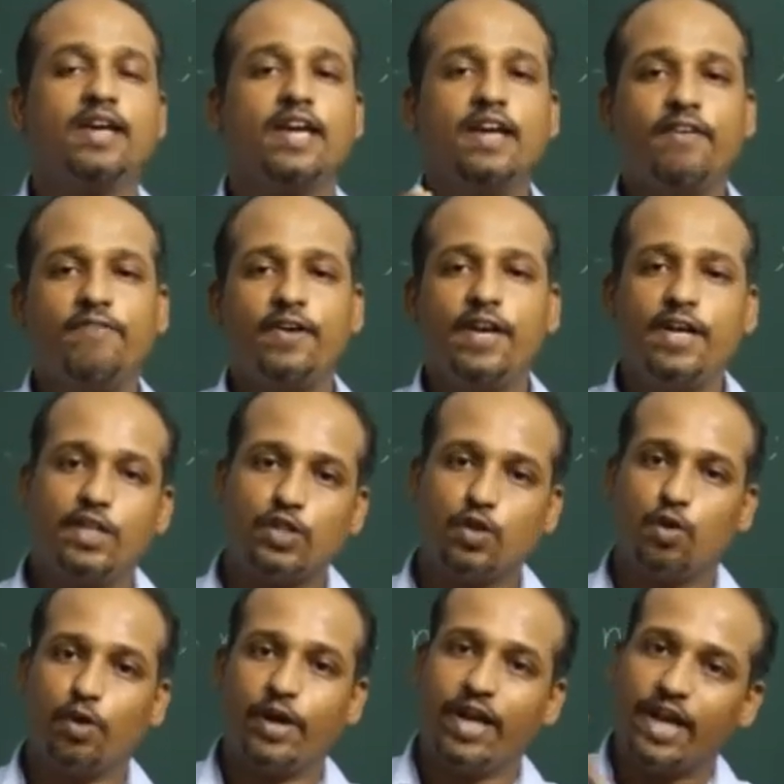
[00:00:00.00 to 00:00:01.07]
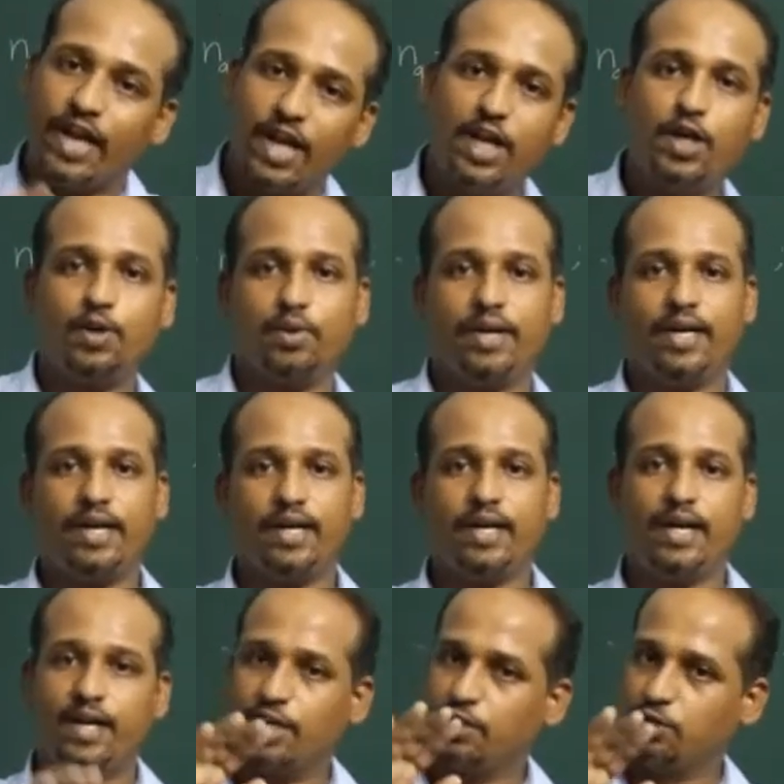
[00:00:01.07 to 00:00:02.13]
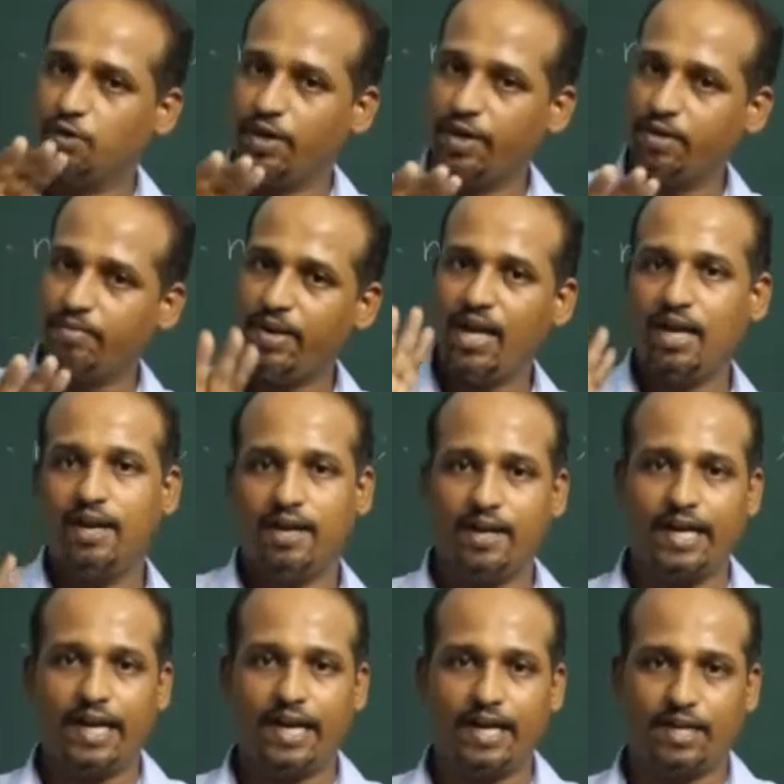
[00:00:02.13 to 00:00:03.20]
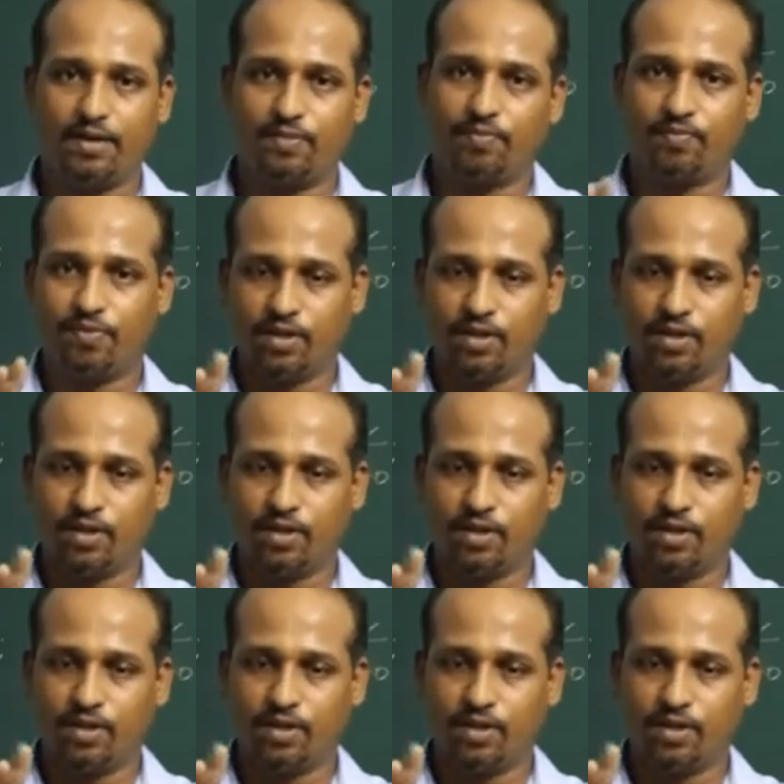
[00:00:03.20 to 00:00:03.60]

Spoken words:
If it is going into it, it is going to be negative.